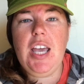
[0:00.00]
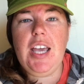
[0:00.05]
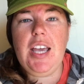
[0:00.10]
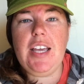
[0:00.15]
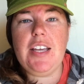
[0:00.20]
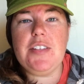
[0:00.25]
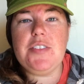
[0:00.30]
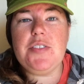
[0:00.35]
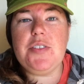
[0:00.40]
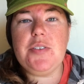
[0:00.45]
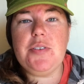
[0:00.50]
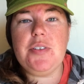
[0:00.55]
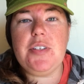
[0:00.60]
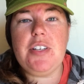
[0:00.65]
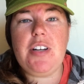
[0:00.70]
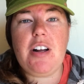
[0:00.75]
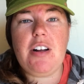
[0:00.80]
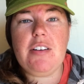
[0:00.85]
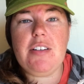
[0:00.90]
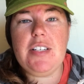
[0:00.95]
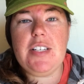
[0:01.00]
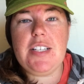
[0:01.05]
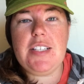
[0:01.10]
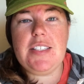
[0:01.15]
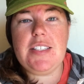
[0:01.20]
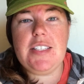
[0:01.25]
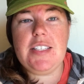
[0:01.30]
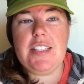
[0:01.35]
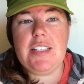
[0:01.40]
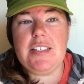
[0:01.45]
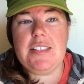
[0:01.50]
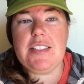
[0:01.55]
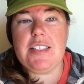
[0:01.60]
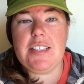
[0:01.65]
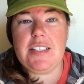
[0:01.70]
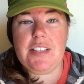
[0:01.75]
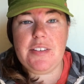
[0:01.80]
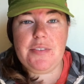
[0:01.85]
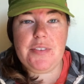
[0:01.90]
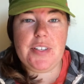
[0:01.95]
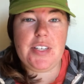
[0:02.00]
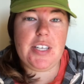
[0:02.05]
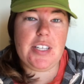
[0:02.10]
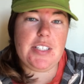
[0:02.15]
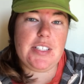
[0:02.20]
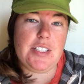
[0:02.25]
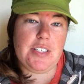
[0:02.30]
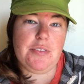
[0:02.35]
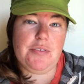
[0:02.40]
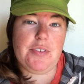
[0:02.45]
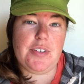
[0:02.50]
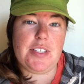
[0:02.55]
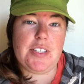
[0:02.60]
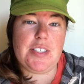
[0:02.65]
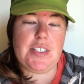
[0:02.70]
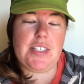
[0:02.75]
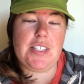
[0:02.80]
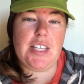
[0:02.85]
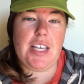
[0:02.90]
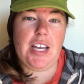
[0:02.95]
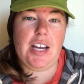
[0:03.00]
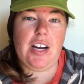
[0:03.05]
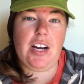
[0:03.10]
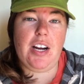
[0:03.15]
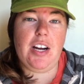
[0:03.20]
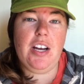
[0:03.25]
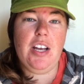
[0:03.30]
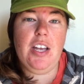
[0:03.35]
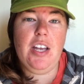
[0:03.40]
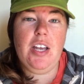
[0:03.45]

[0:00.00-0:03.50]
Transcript: And so you can already see a significant difference there.